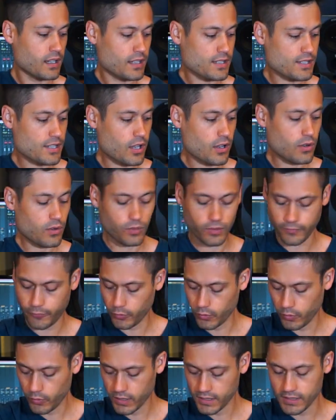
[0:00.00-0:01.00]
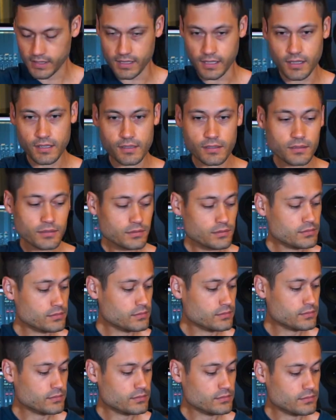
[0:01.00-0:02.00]
So if we went
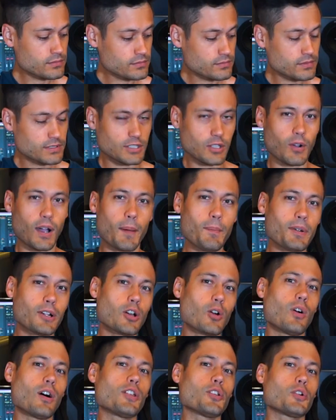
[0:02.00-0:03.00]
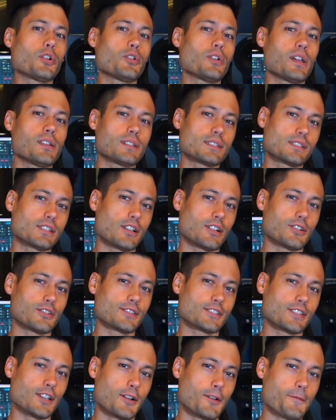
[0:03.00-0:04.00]
down, so I'm gonna go all the way around the circle.
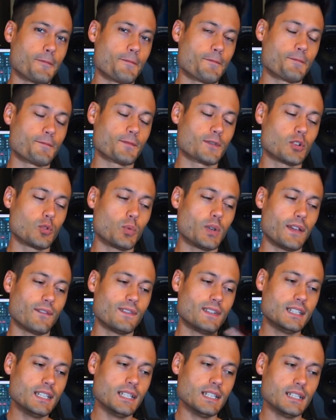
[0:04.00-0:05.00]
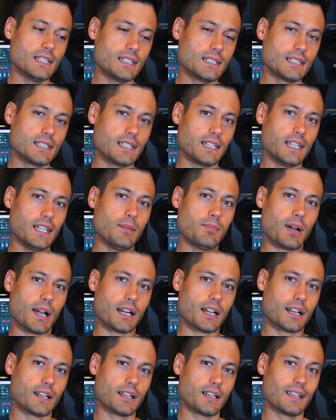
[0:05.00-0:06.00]
So we have D, E
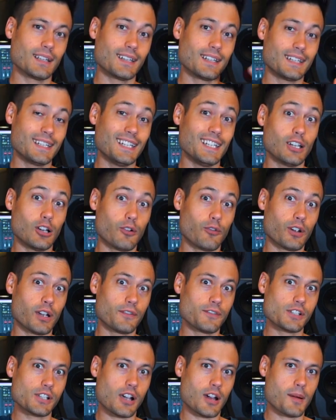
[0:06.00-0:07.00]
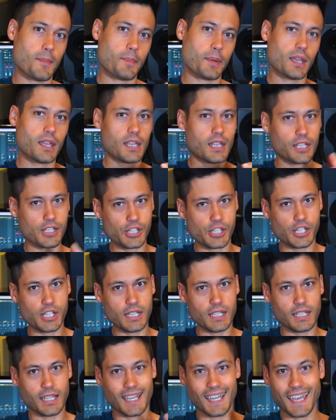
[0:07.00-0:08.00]
minor, D over F sharp,
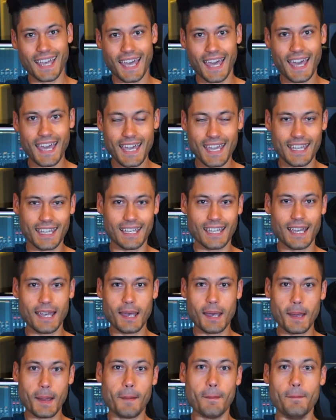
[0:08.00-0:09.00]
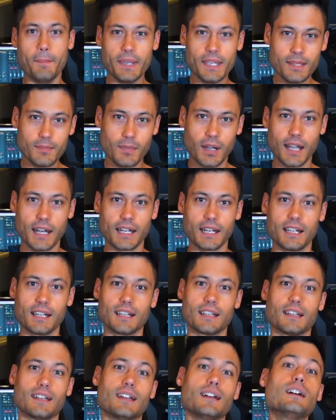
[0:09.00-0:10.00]
G, A, B
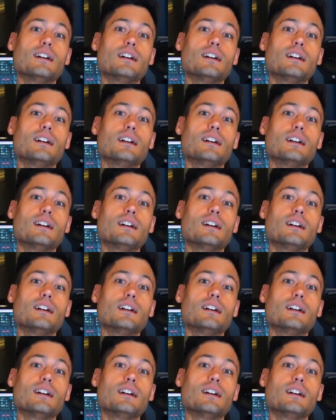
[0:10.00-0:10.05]
minor,